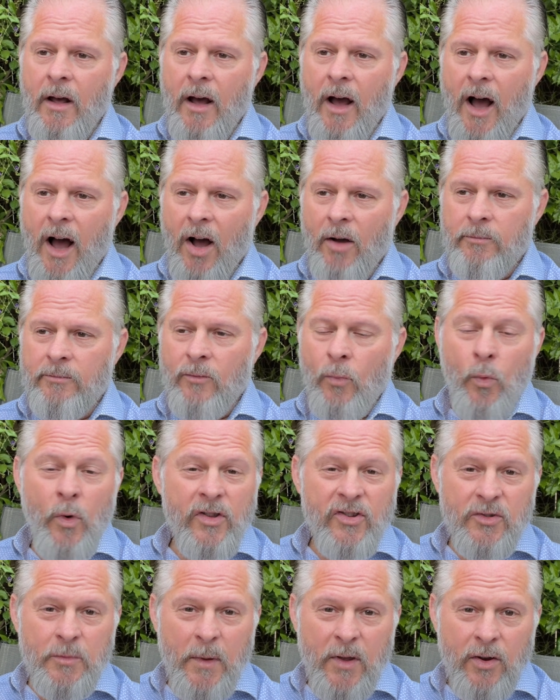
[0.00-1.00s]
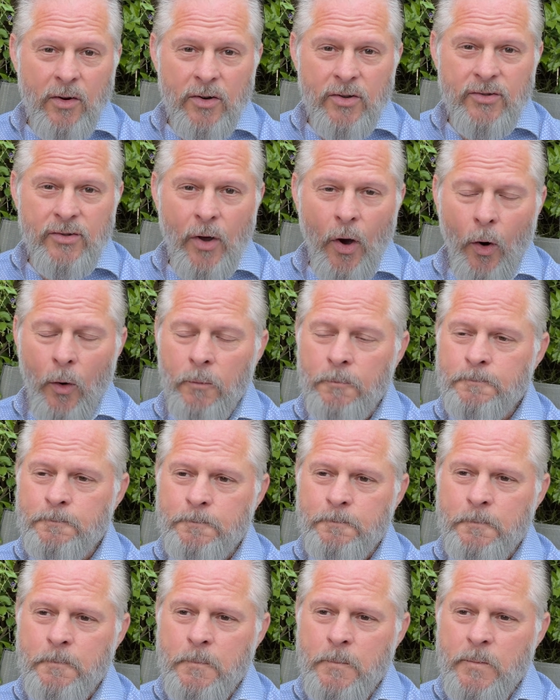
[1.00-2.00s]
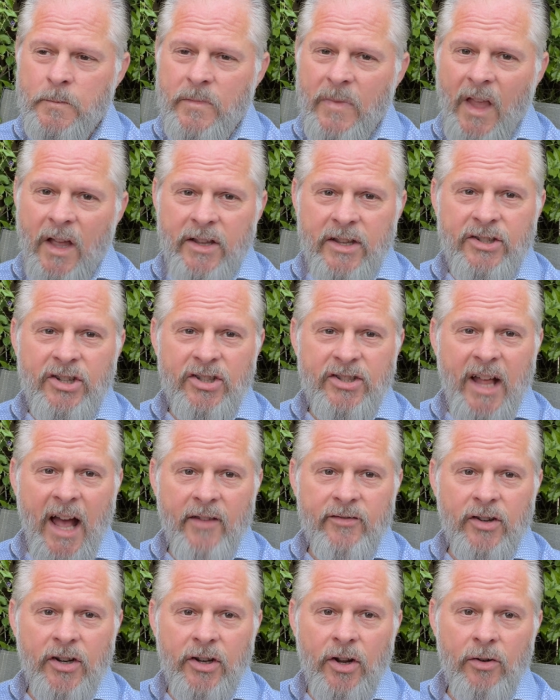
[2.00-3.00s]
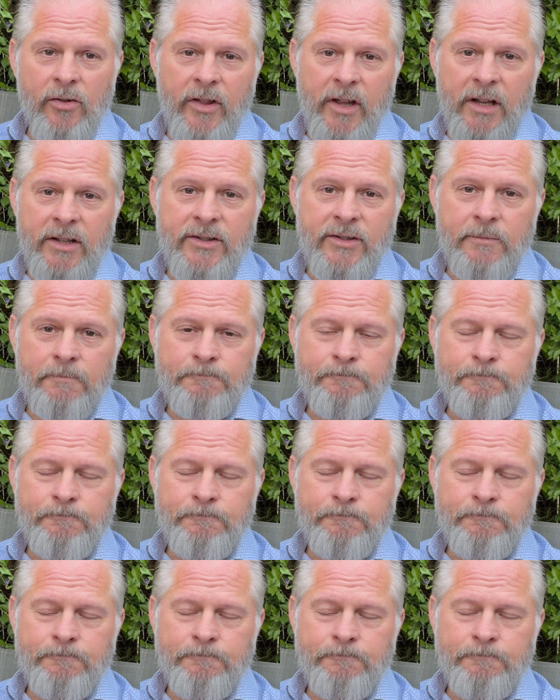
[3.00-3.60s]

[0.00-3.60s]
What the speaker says: With speakers, though, you just have to know this.